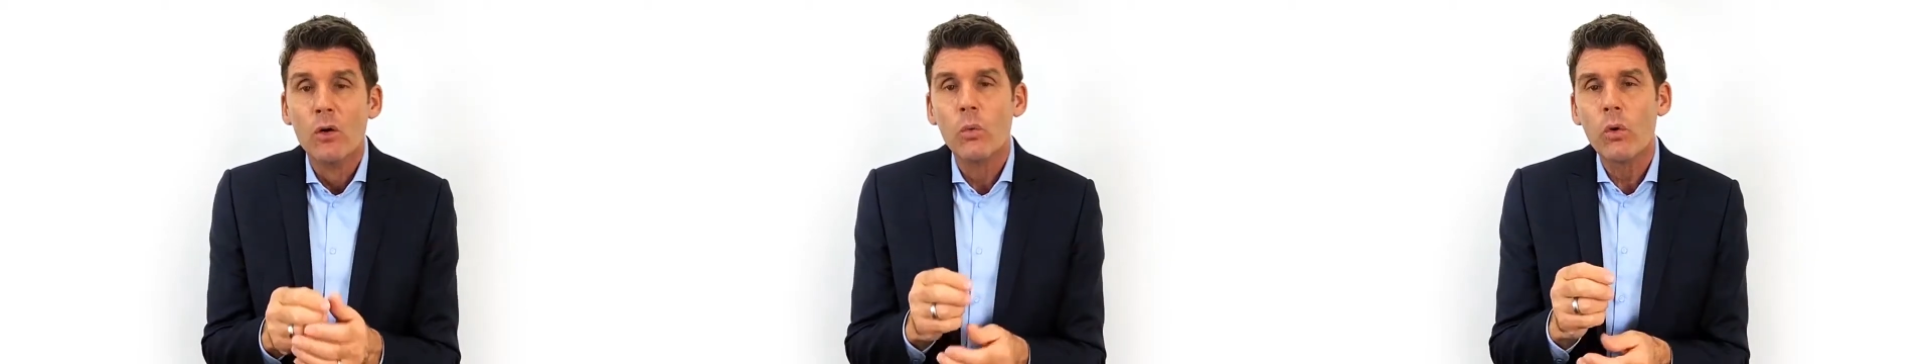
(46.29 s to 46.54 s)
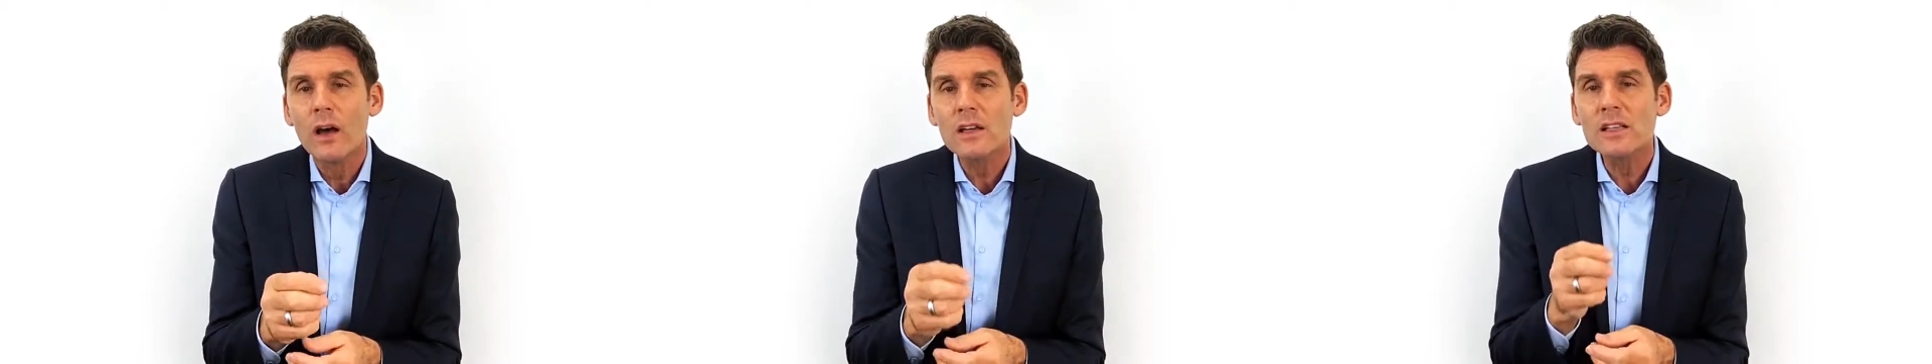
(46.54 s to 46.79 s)

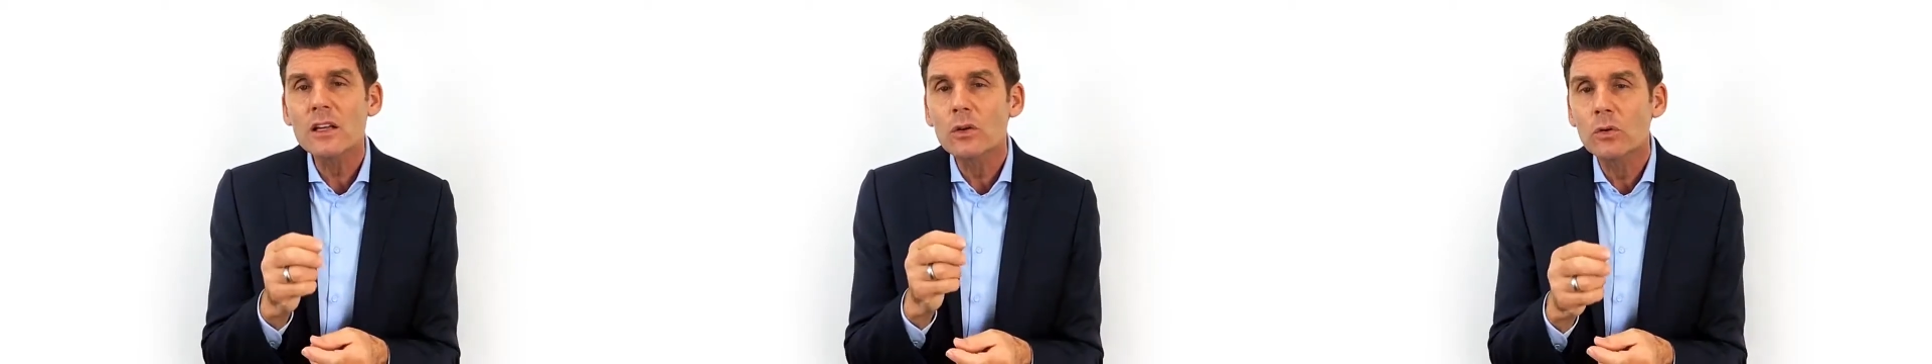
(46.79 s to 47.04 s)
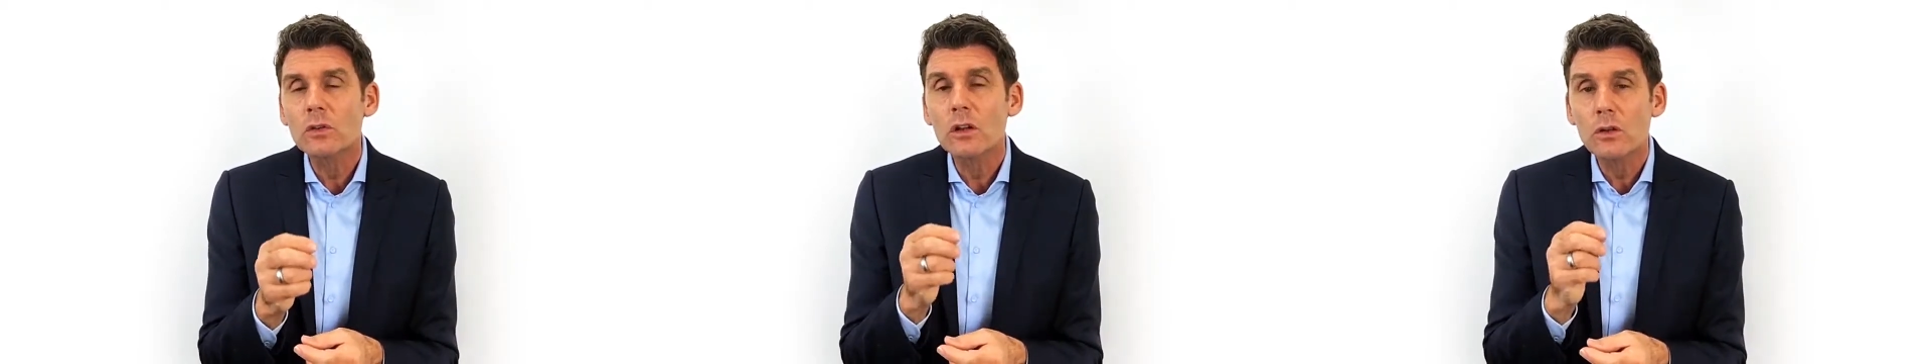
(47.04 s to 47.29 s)
Why is it
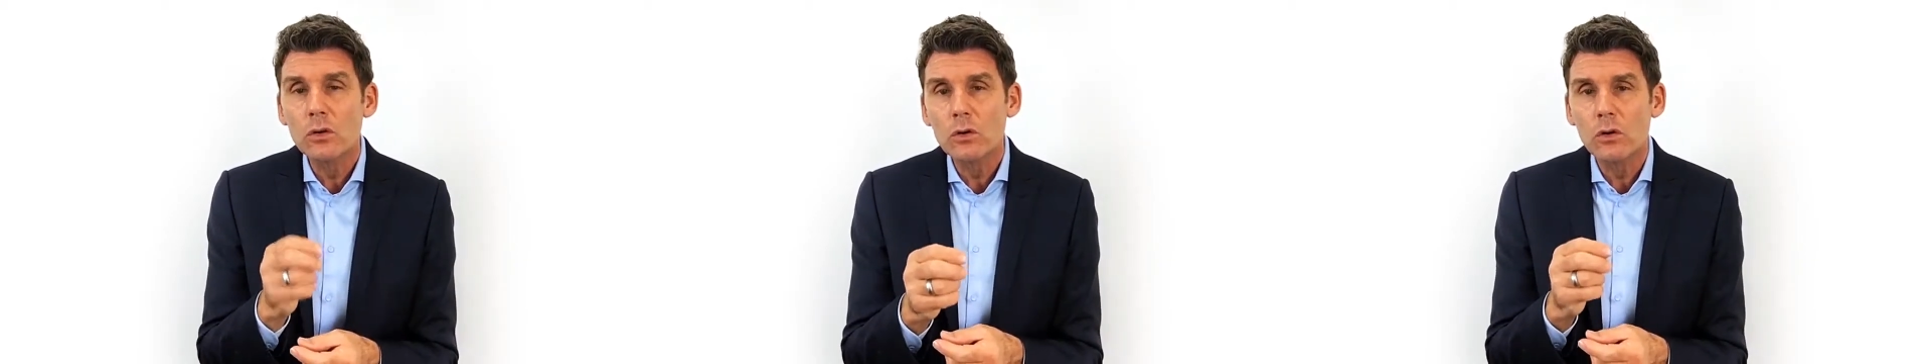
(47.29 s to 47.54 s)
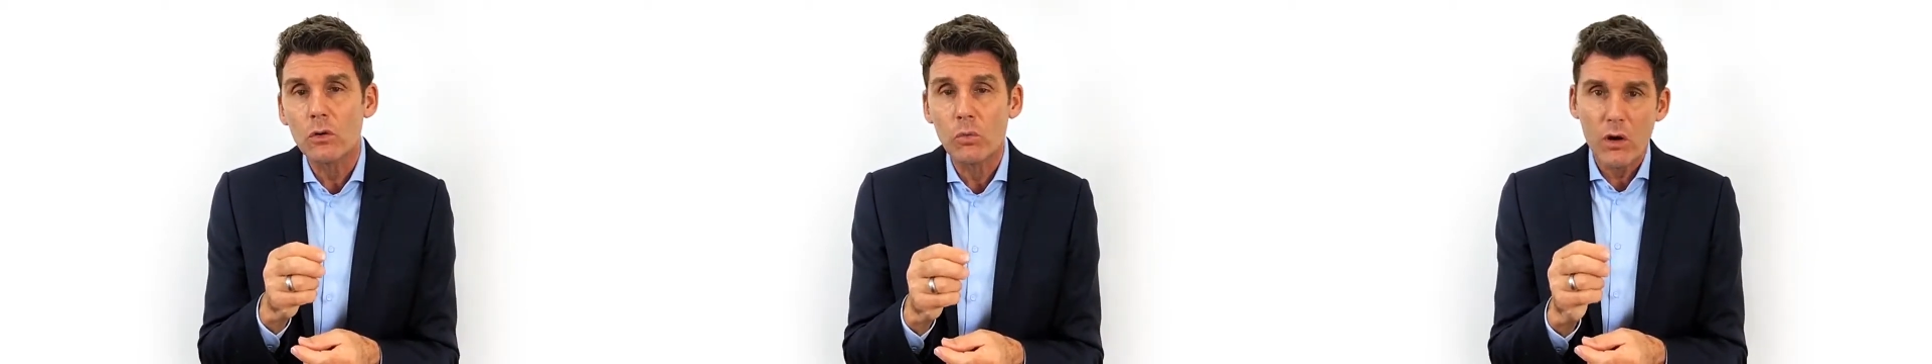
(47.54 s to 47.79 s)
called a
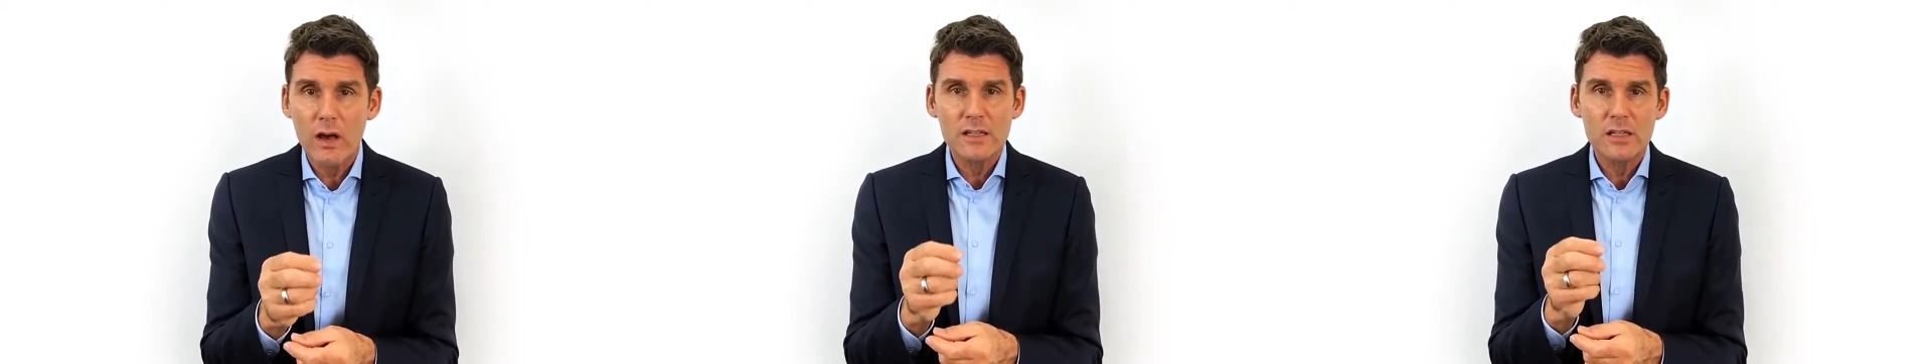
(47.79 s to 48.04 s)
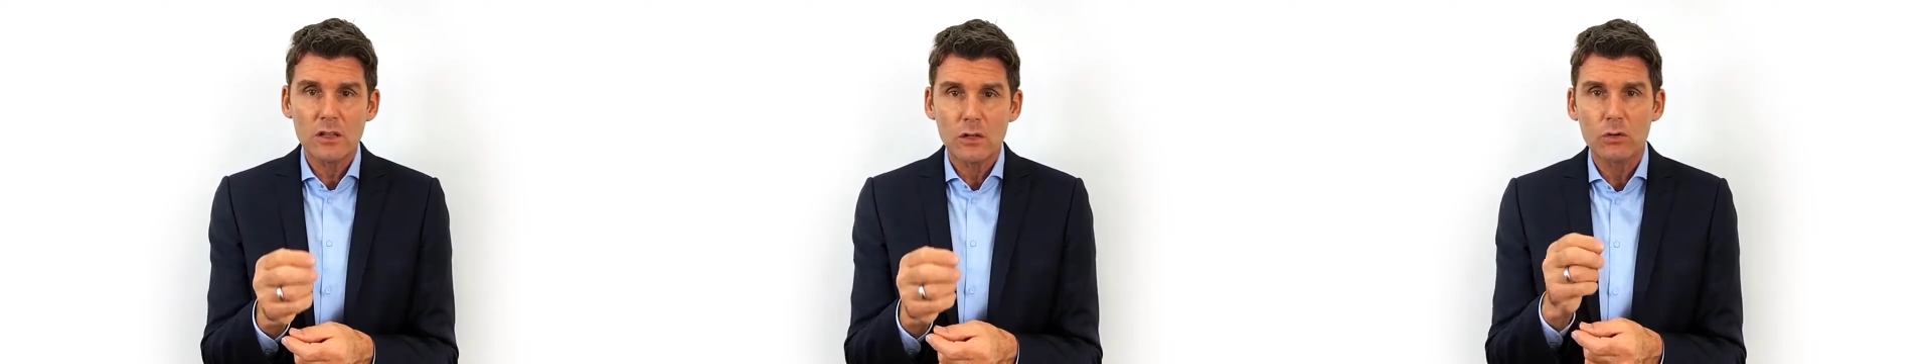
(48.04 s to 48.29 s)
law? Why
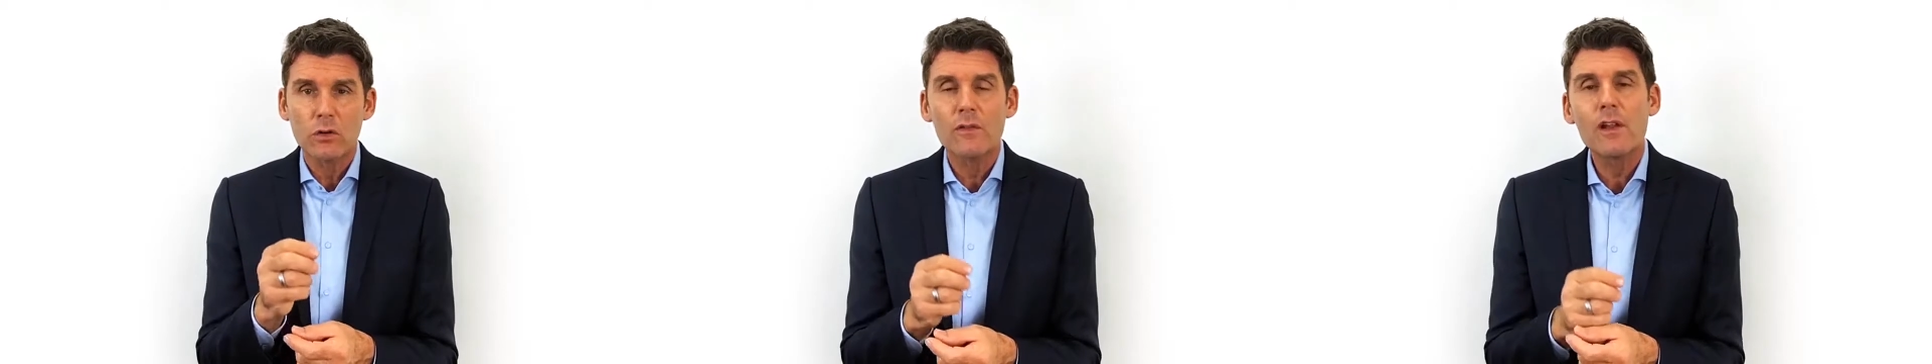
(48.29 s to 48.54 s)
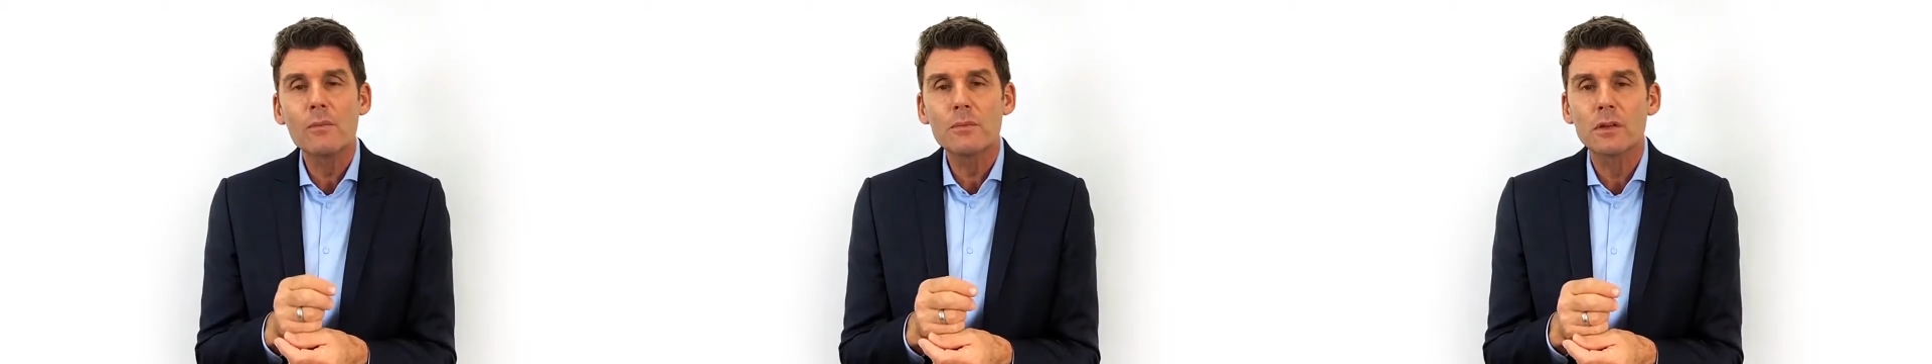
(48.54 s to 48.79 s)
is it the law
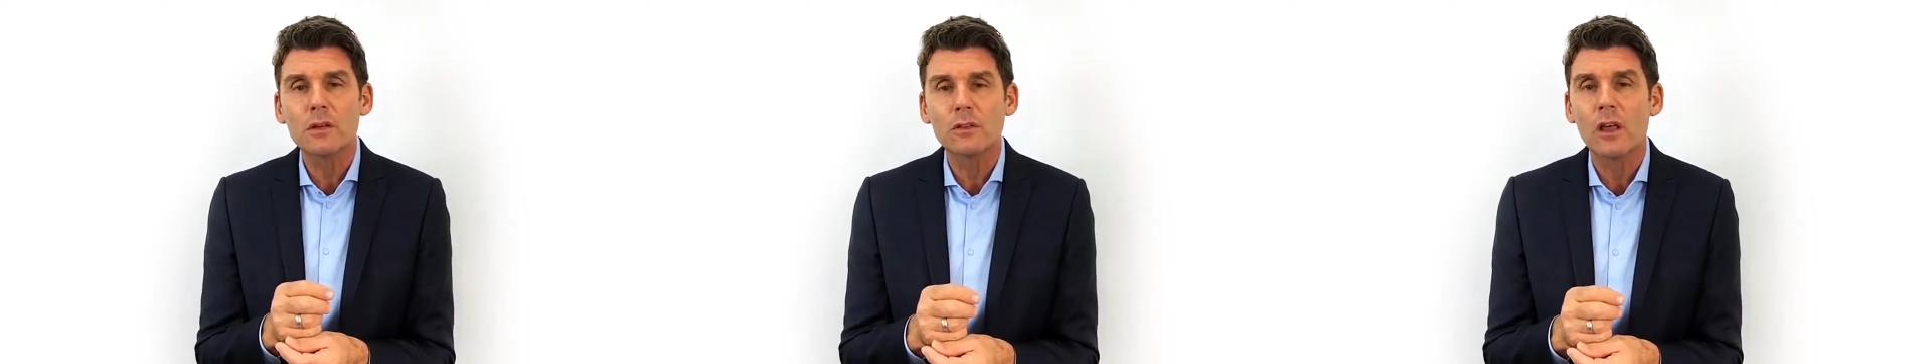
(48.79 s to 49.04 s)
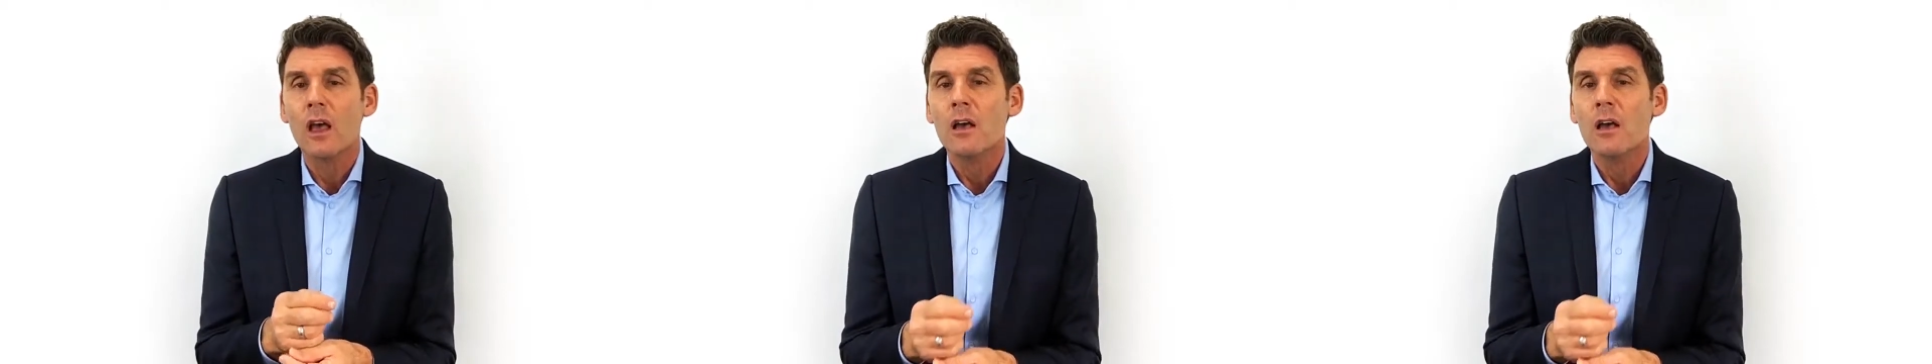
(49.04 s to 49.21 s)
of numbers?